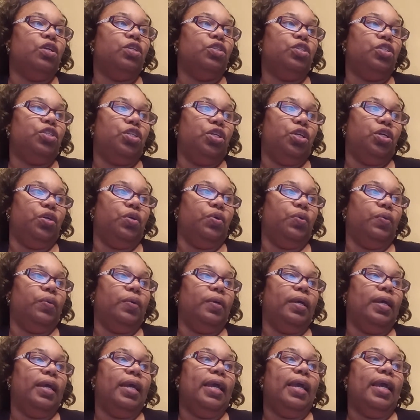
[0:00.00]
2,
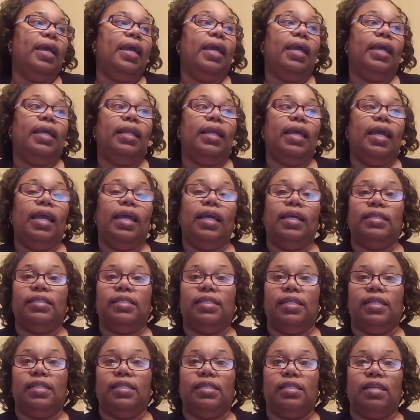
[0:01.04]

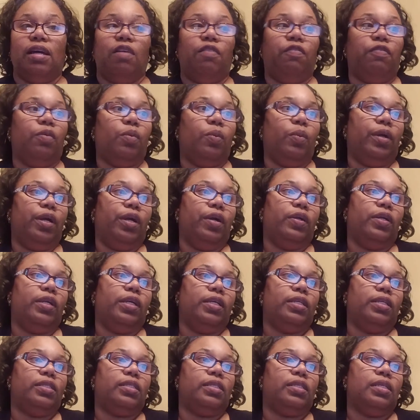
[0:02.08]
enhancing
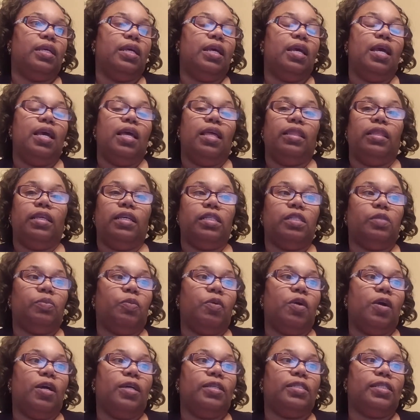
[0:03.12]
self-awareness. This
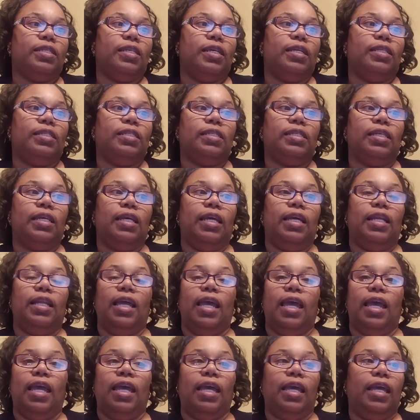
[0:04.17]
process
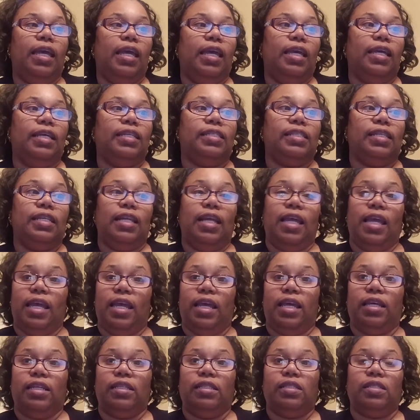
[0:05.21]
is
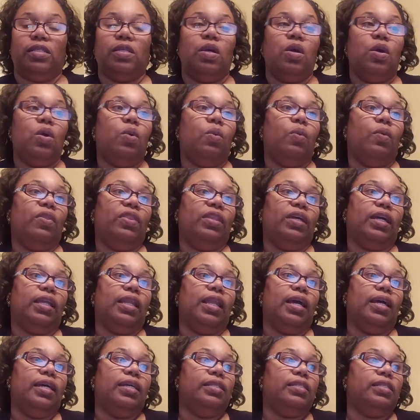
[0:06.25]
enhanced when the
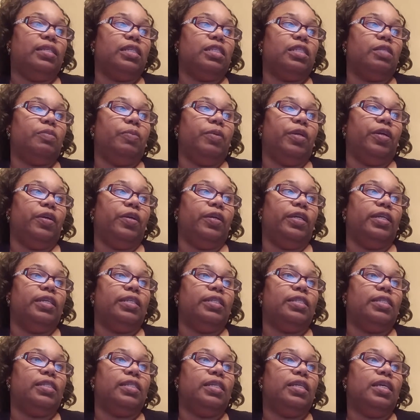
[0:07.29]
client's
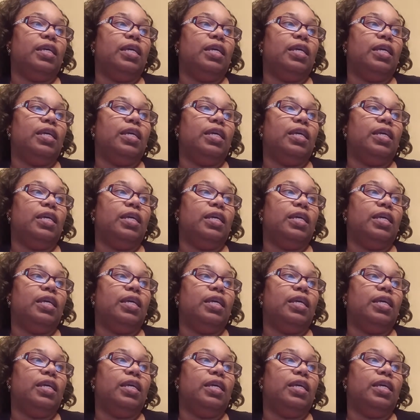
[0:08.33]
experience